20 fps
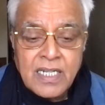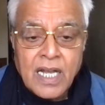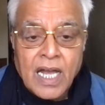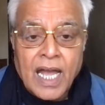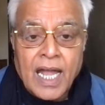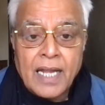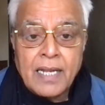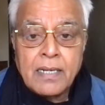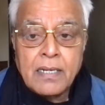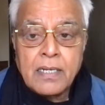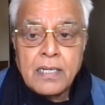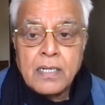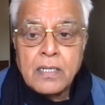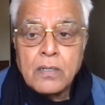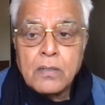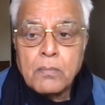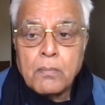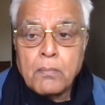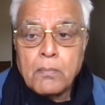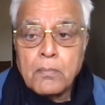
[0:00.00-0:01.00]
And
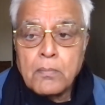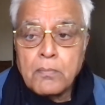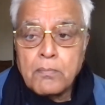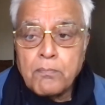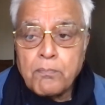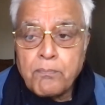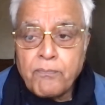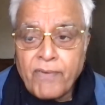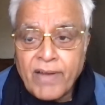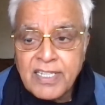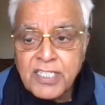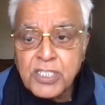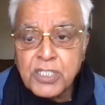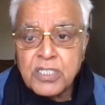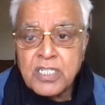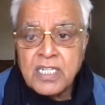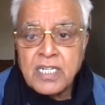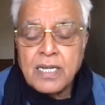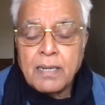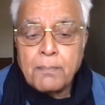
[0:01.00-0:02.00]
first
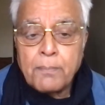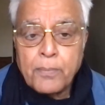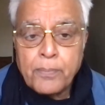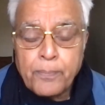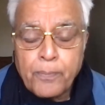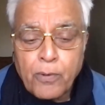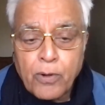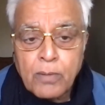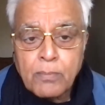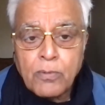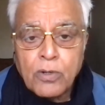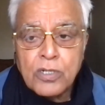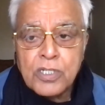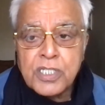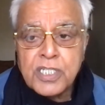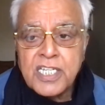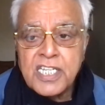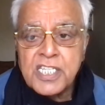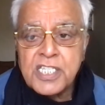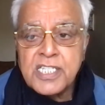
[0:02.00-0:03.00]
and
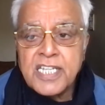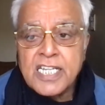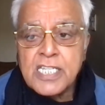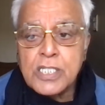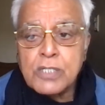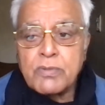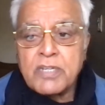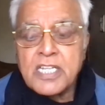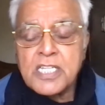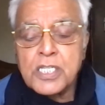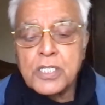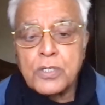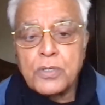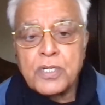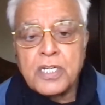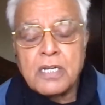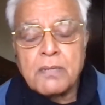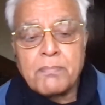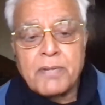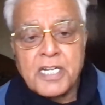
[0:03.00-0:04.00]
foremost is next week's
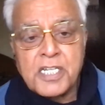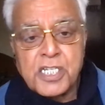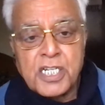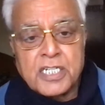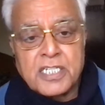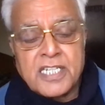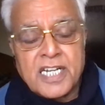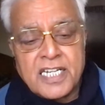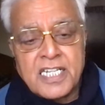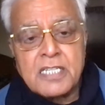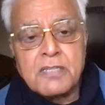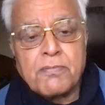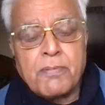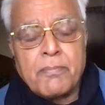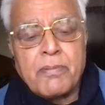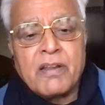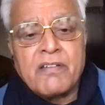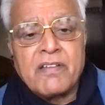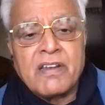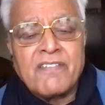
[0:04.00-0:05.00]
union budget. That is
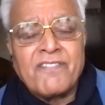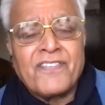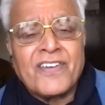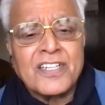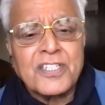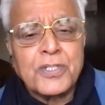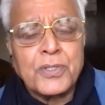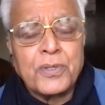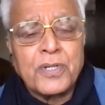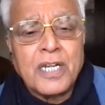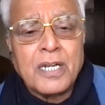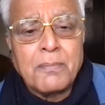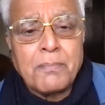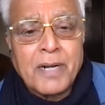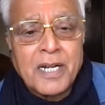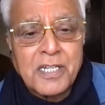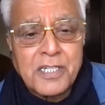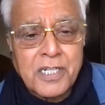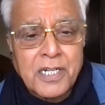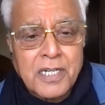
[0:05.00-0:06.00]
February 1st union
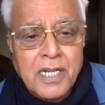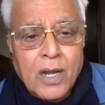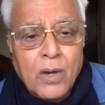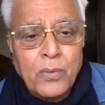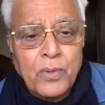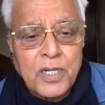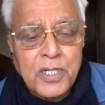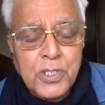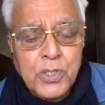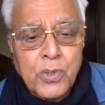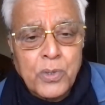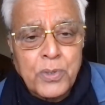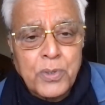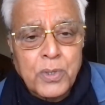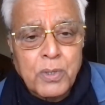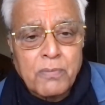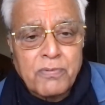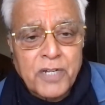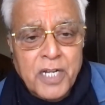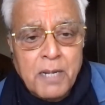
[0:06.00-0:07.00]
budget. How is going
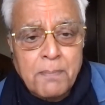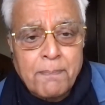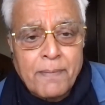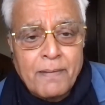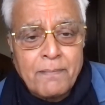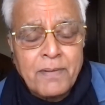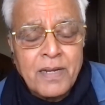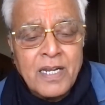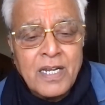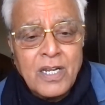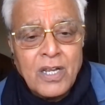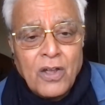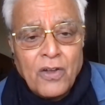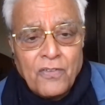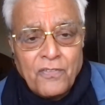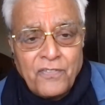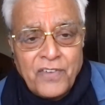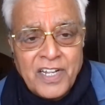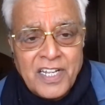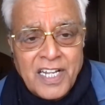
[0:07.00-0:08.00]
to shape up?
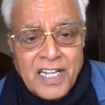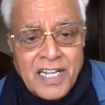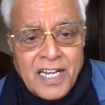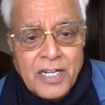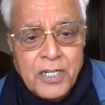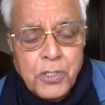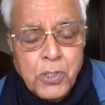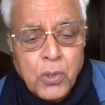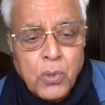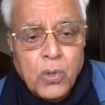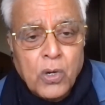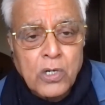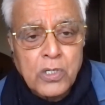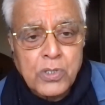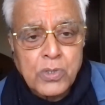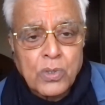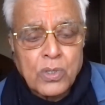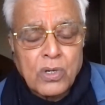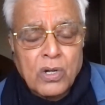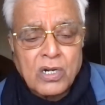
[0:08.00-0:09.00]
We did a show
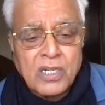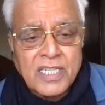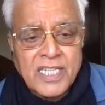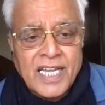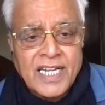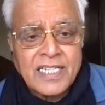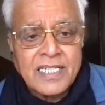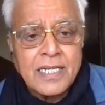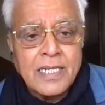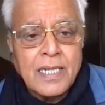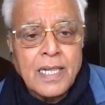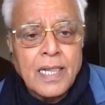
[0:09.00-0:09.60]
also on that.